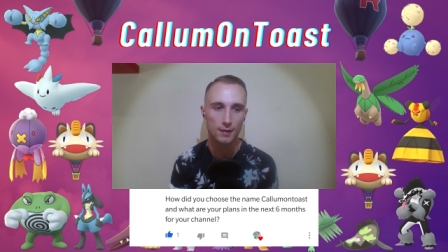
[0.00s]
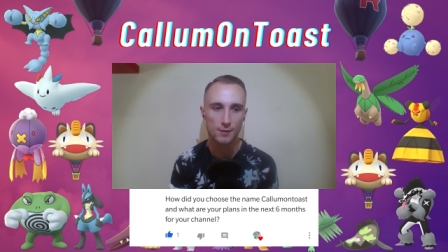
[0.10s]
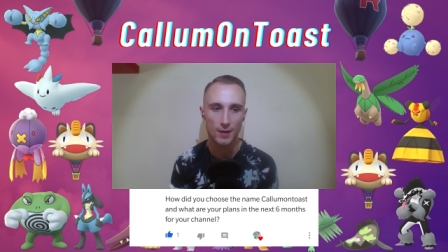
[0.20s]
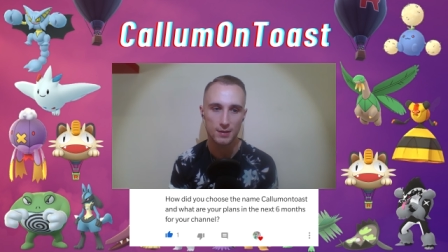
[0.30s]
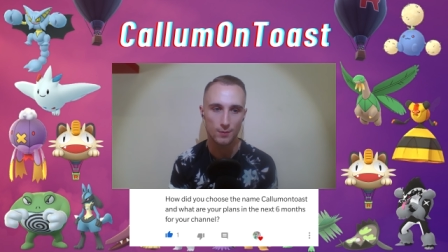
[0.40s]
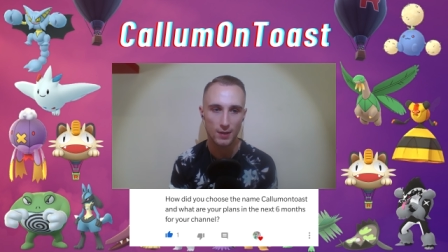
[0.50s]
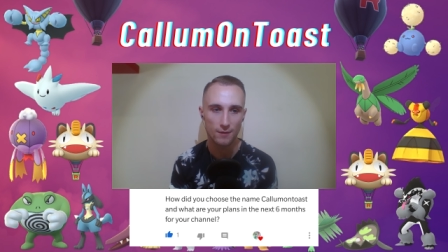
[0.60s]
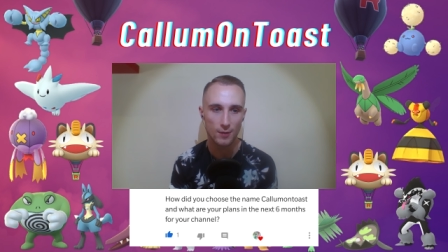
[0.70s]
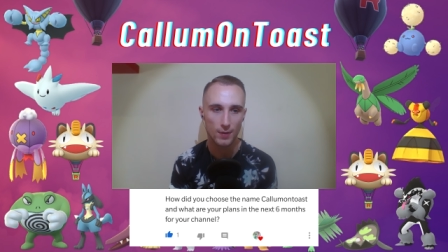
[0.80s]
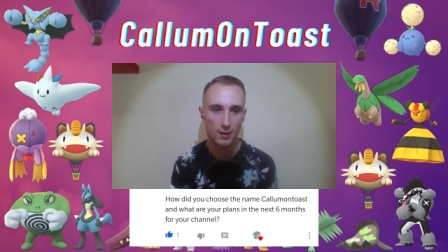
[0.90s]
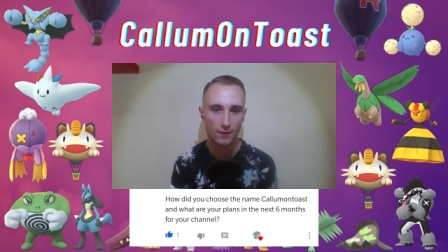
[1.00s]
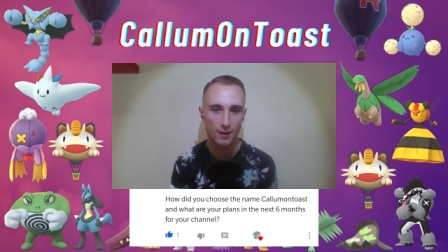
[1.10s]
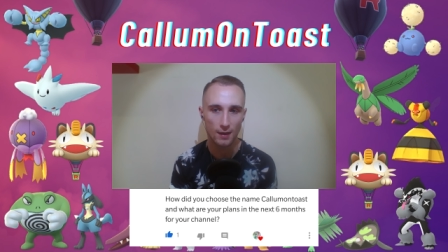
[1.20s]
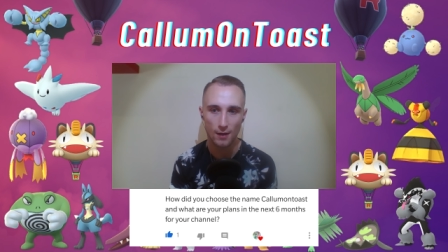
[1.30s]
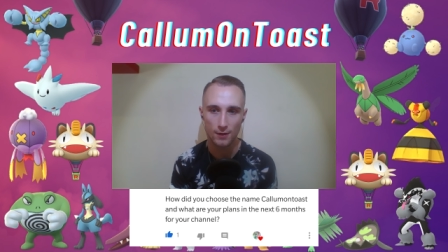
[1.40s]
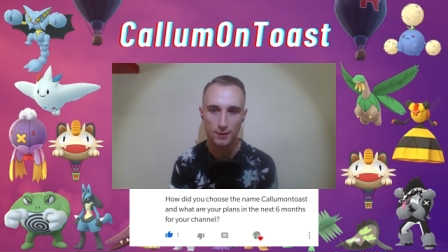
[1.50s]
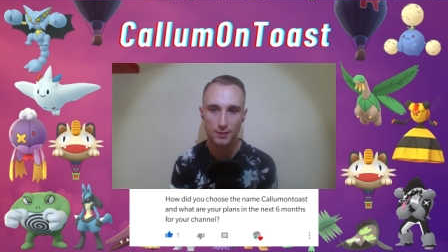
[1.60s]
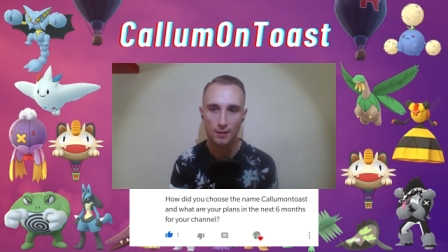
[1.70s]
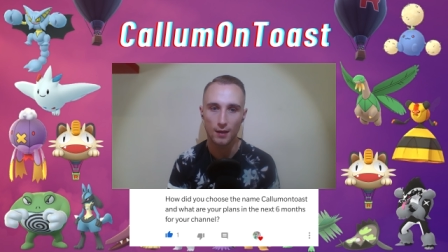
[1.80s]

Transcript: to make some PvP videos.